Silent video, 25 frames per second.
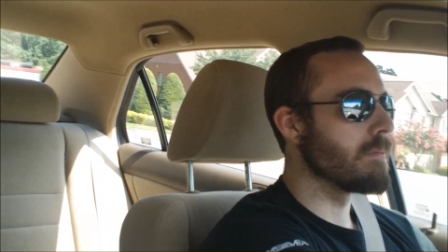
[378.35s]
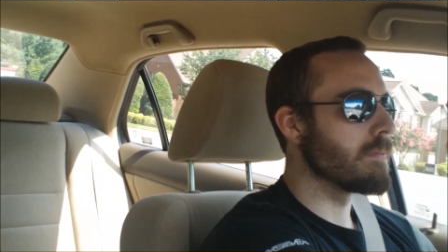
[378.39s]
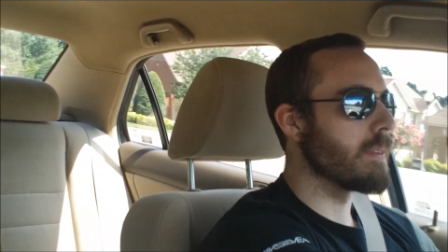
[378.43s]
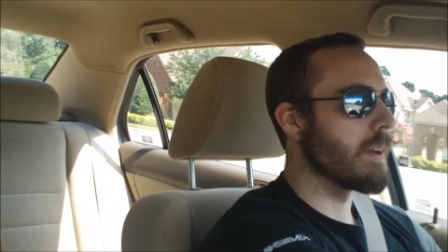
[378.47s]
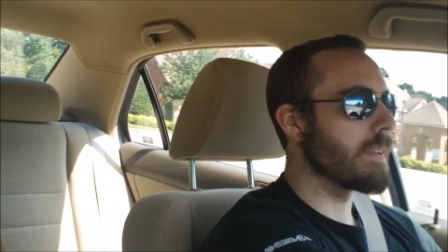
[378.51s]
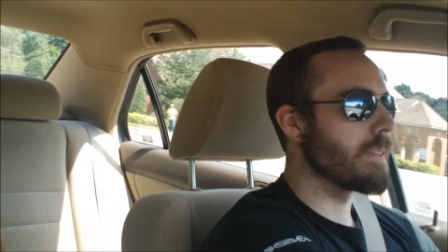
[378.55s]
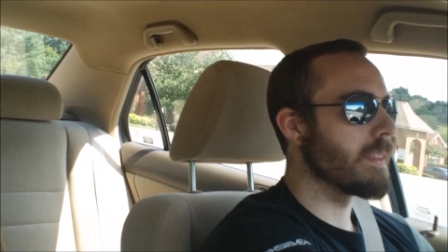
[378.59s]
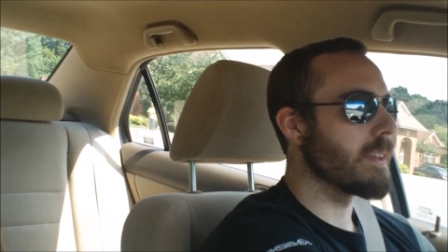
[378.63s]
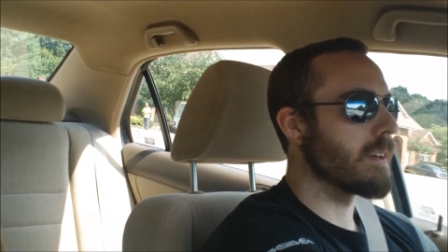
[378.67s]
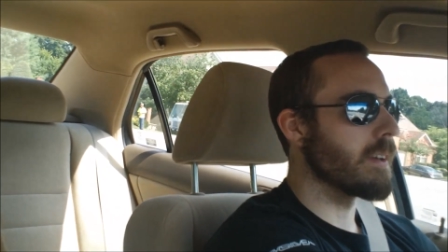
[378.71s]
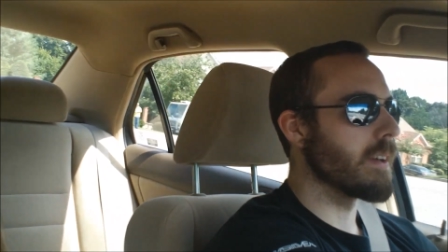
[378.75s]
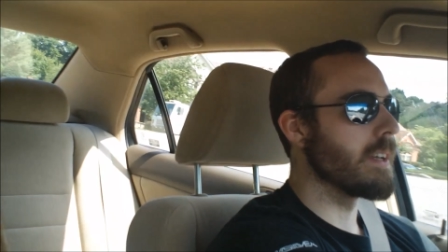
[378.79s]

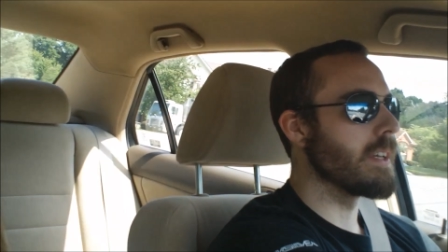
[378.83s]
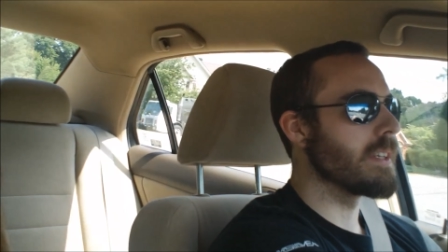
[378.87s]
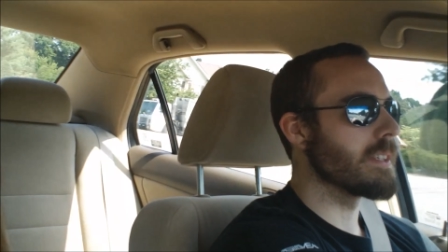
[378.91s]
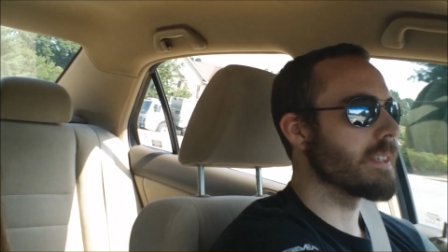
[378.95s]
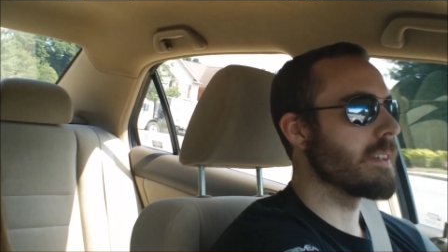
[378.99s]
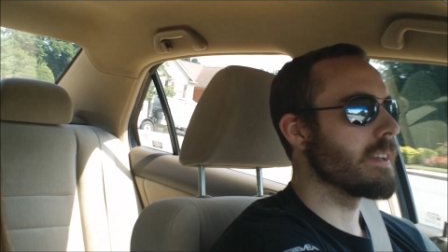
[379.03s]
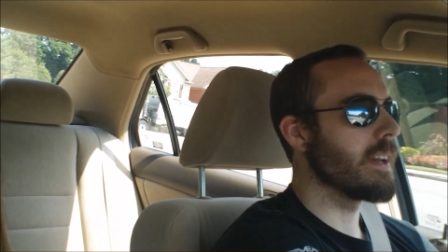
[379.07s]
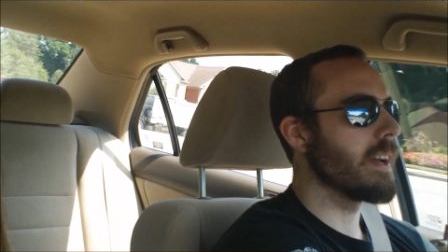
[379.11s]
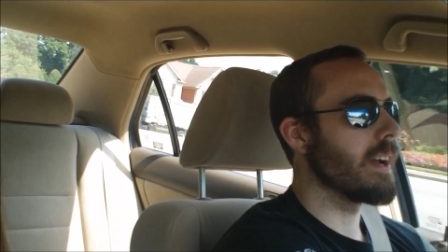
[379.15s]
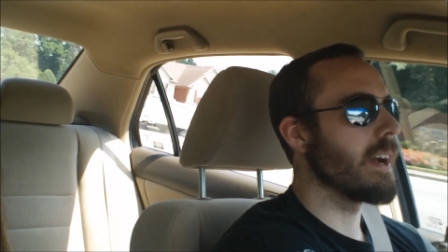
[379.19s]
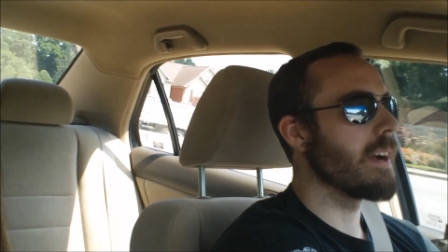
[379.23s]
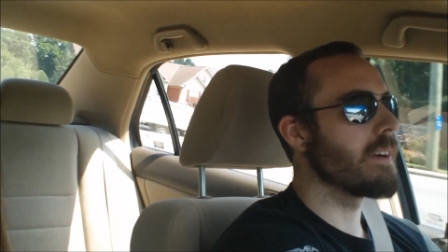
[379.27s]
I think he's
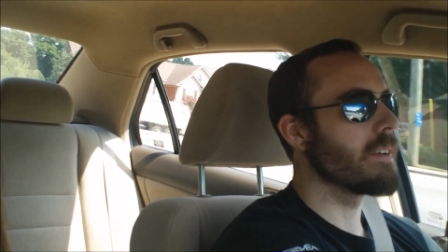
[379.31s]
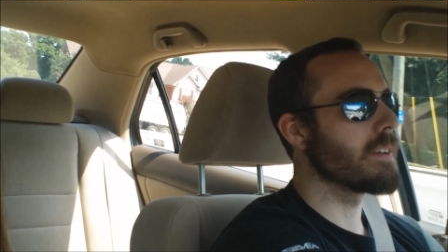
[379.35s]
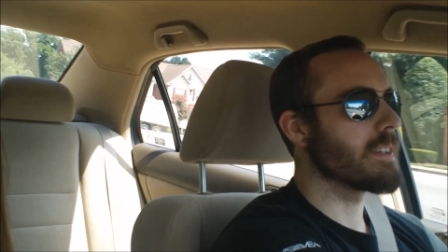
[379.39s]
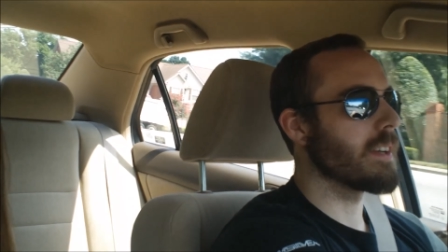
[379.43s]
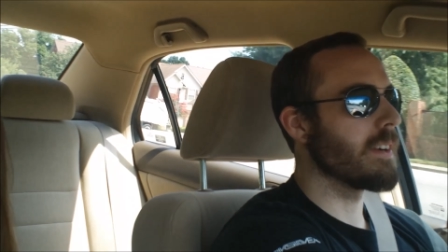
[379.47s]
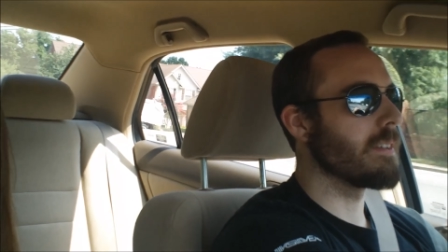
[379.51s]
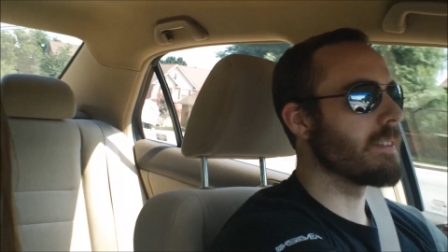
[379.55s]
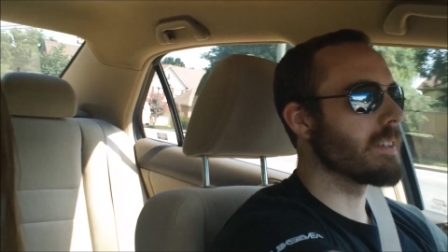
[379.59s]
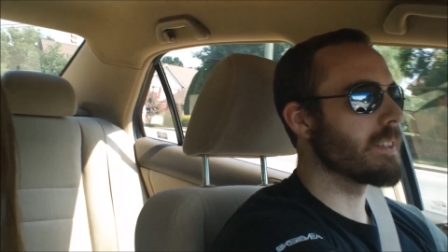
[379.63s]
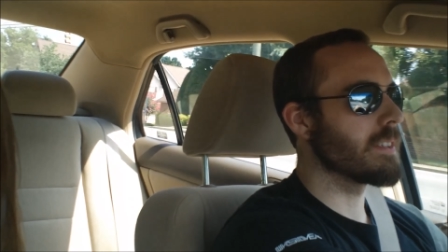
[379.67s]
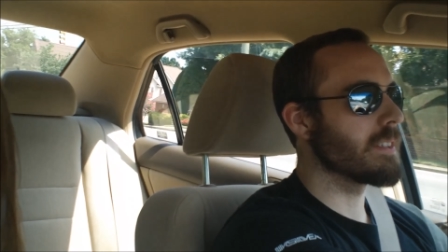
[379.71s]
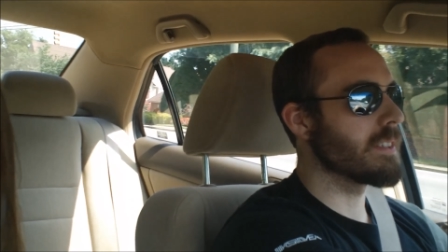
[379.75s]
I would.
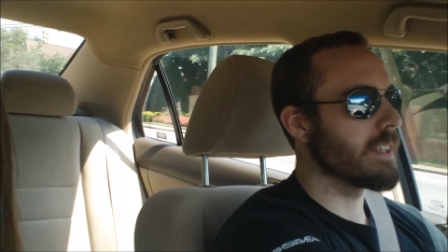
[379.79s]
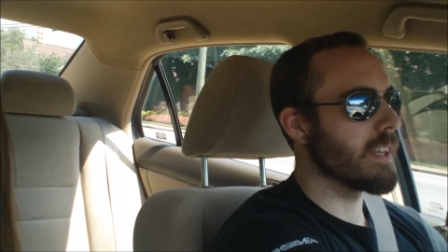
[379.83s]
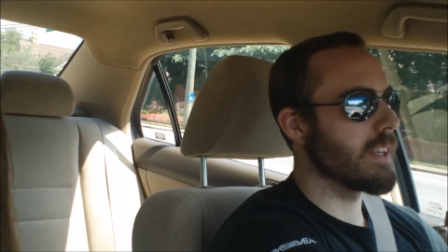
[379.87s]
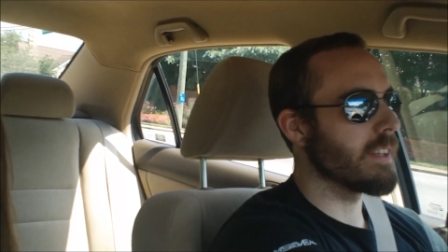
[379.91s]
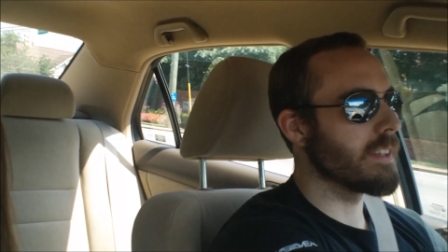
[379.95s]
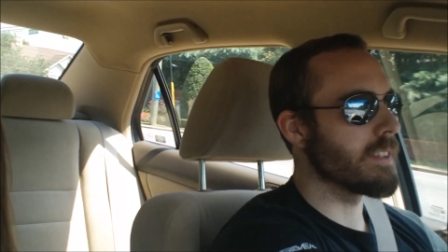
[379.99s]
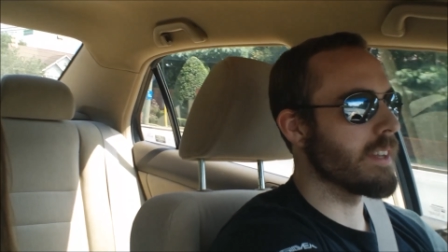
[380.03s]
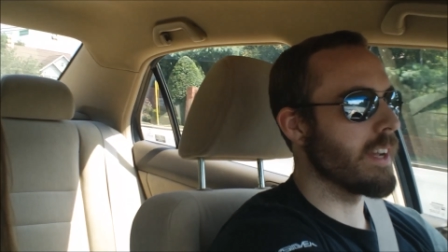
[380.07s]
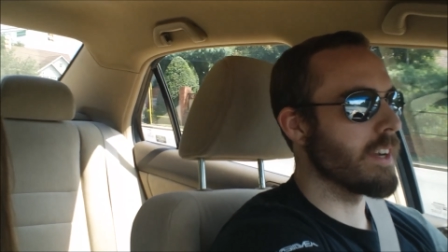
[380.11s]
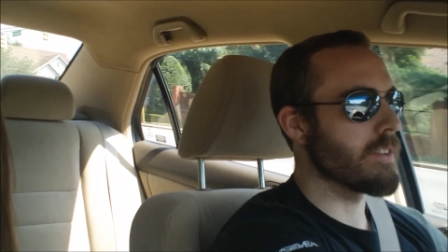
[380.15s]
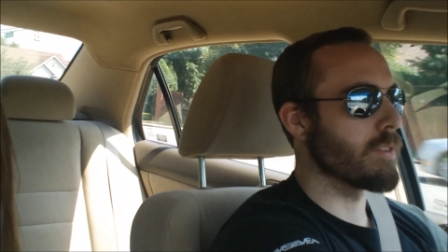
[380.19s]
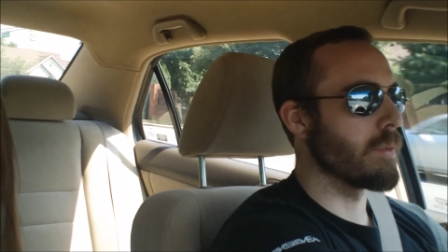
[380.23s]
I wouldn't say
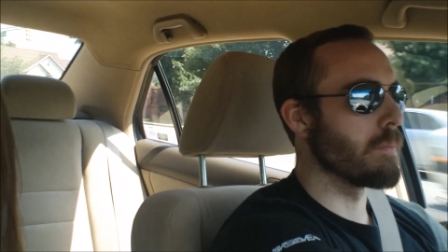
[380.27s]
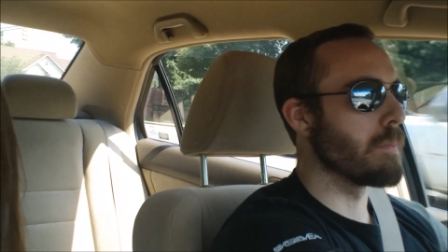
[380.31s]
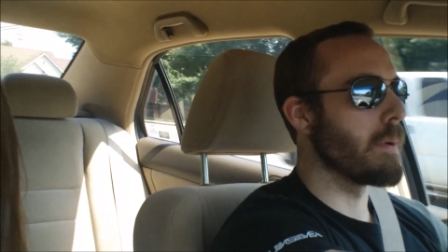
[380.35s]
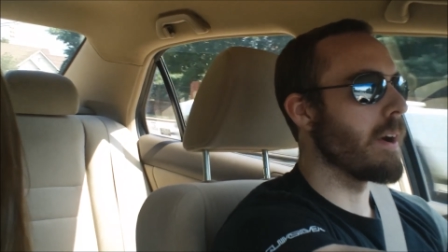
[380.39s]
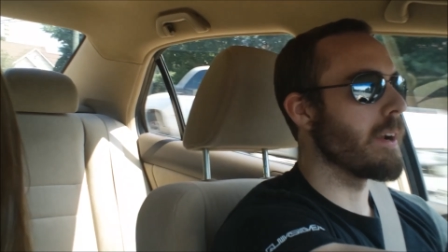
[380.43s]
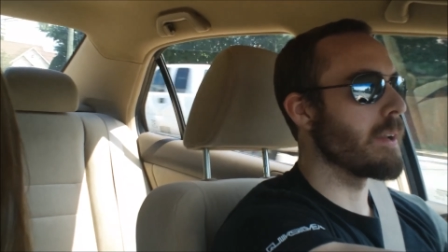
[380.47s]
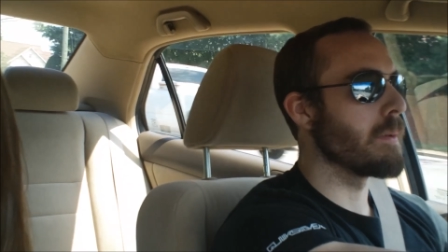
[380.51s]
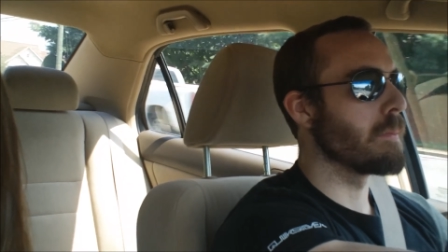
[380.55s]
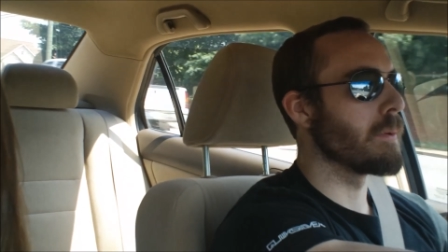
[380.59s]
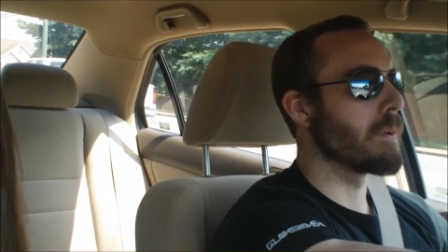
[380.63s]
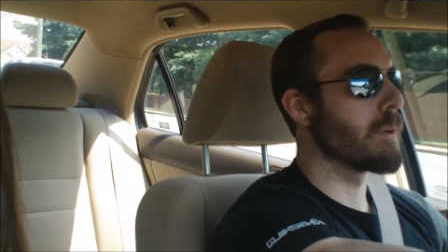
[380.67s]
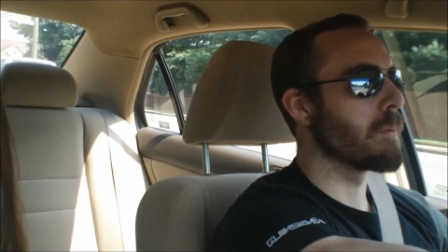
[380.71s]
he's a natural
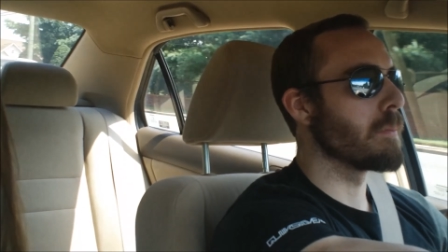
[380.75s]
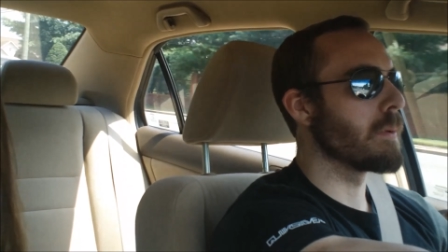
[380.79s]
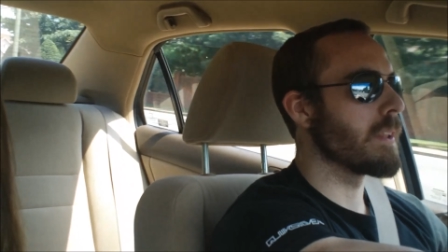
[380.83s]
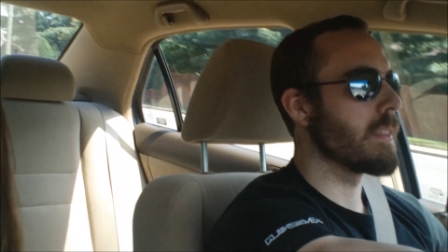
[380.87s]
bodybuilder,